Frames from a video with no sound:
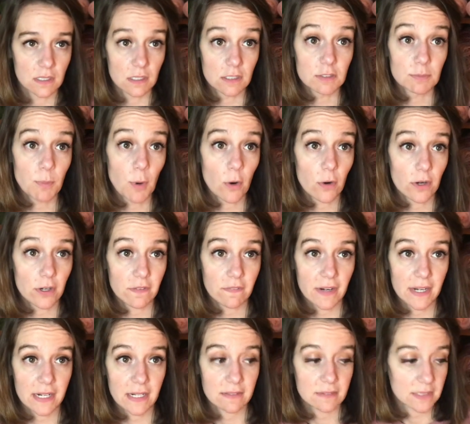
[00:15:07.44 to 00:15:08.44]
It's pouring
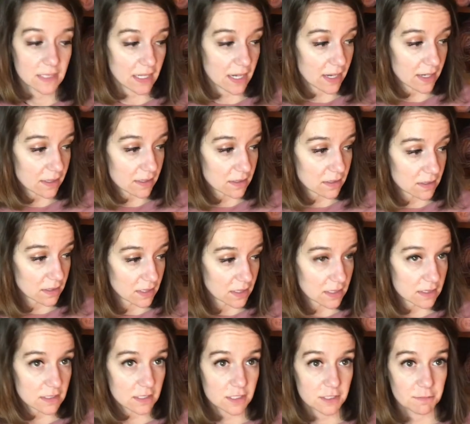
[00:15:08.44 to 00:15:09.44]
rain out today.
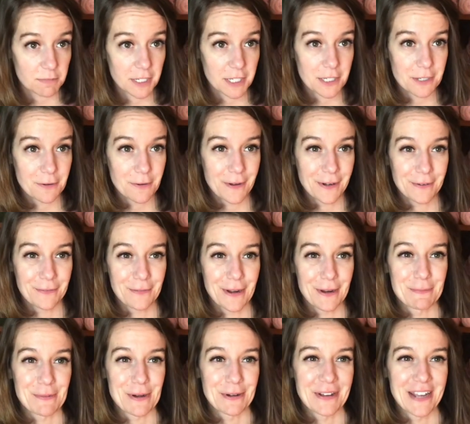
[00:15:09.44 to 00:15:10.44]
Doesn't make you want to
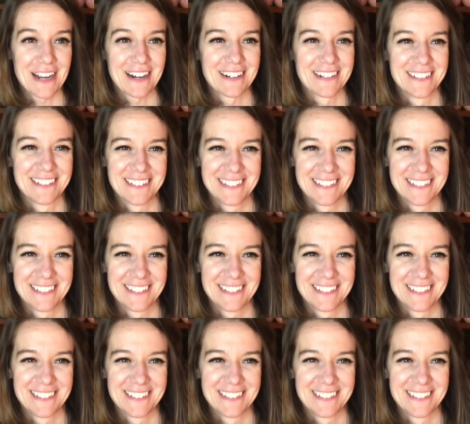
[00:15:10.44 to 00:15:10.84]
wear mohair.